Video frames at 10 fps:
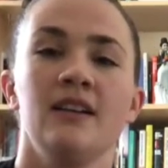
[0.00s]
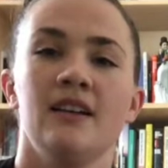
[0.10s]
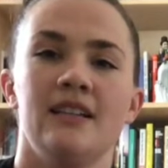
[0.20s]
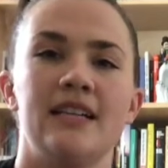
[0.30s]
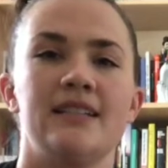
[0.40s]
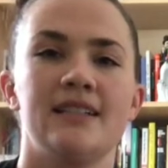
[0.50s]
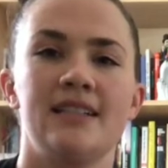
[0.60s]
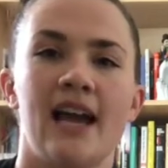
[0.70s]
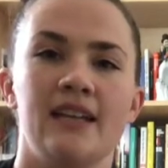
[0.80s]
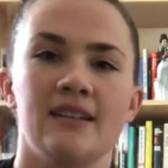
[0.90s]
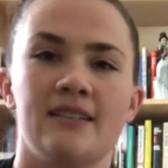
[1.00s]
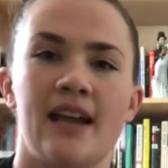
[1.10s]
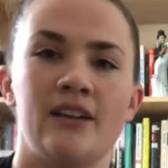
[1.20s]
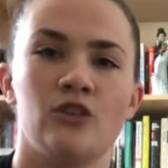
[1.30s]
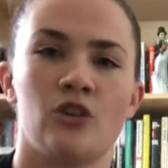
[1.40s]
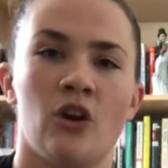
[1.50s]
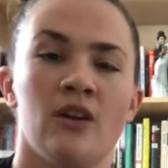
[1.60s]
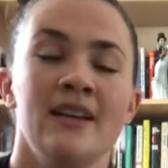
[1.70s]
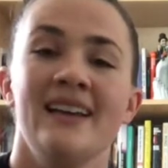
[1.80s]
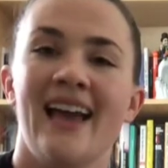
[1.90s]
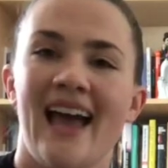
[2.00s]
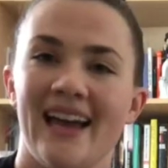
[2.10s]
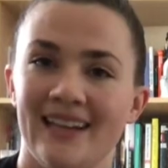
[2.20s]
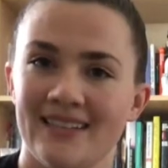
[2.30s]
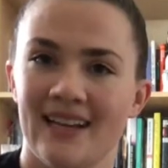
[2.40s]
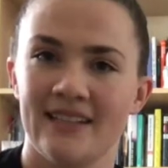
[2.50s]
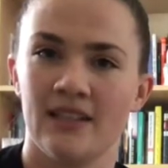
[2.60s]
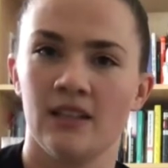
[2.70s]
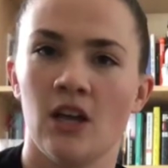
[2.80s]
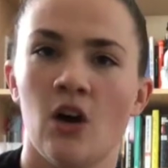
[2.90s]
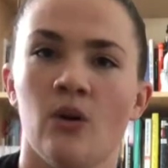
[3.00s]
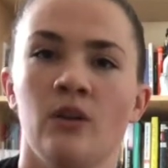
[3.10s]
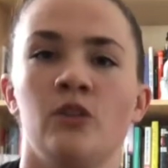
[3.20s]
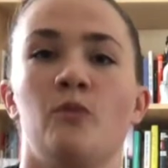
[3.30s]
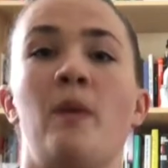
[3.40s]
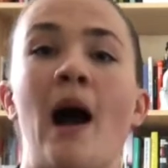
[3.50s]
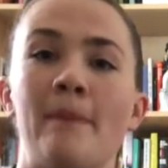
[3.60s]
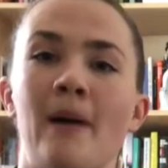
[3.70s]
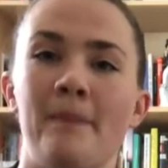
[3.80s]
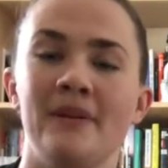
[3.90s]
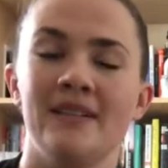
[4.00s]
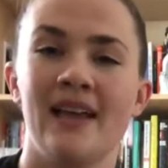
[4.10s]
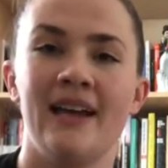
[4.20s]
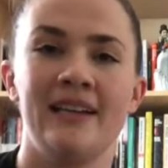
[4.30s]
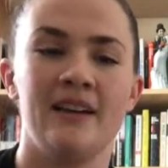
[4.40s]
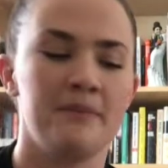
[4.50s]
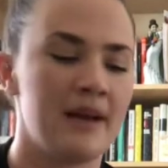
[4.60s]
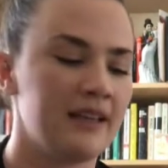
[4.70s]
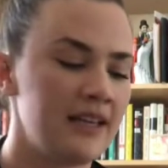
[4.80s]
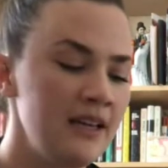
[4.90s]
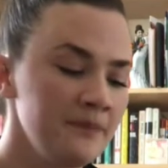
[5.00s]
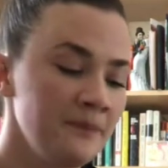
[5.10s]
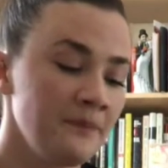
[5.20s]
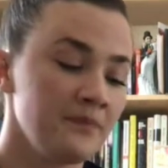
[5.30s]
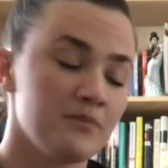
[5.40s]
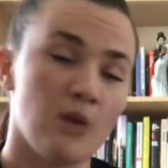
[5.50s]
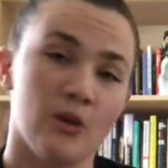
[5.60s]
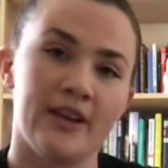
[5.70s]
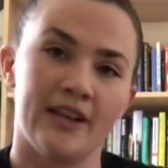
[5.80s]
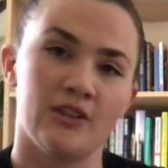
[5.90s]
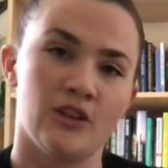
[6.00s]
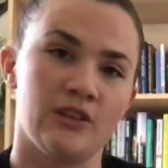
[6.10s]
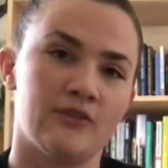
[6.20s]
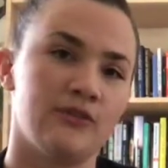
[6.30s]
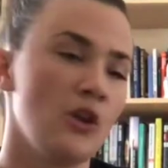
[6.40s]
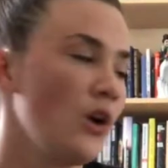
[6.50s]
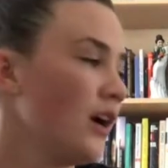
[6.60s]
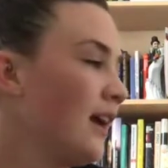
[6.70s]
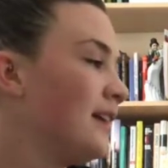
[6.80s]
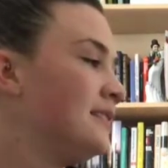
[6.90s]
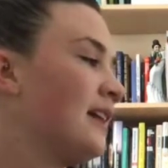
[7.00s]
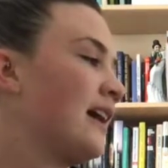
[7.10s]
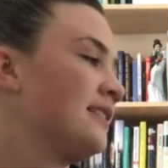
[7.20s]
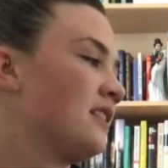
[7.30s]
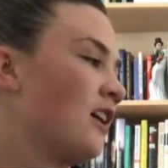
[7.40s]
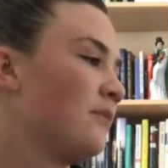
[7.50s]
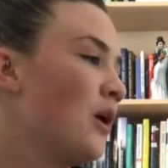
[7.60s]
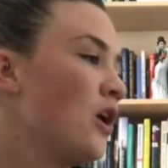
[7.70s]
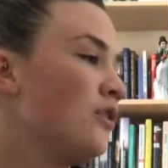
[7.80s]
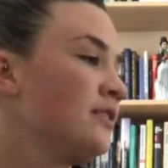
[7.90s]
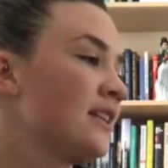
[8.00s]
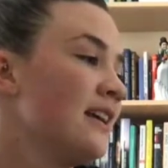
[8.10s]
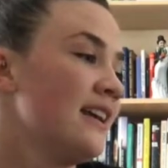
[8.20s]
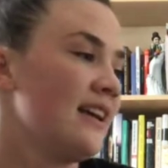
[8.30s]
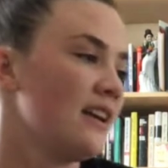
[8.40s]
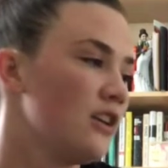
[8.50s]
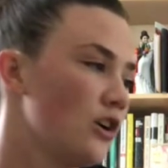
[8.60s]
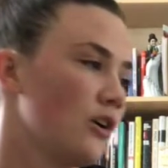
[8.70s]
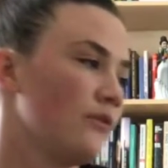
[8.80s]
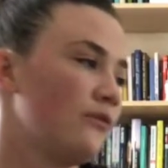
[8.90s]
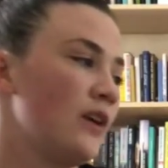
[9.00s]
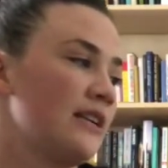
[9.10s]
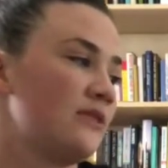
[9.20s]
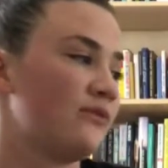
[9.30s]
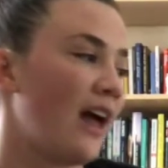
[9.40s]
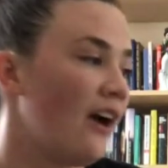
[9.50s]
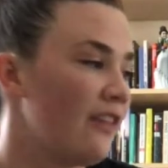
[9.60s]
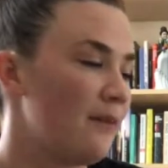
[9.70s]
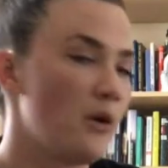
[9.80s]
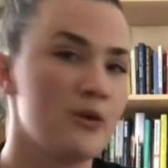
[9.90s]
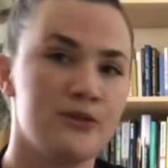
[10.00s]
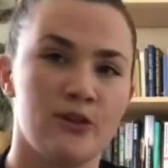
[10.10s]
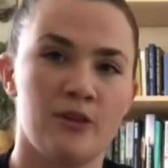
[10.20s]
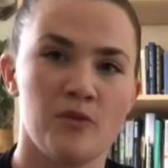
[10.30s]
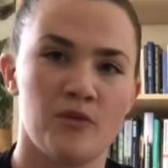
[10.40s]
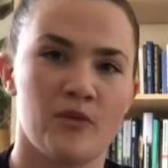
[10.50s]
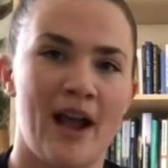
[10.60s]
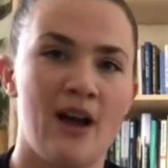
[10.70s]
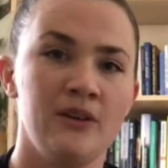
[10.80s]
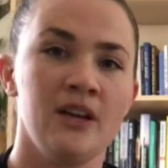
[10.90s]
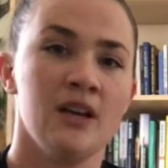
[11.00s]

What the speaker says: knees in tight in the side control. Head is nice and low. You pop up into that knee on belly. Both hands are on the floor, nice long post. Your foot is flat on that post so you can move around.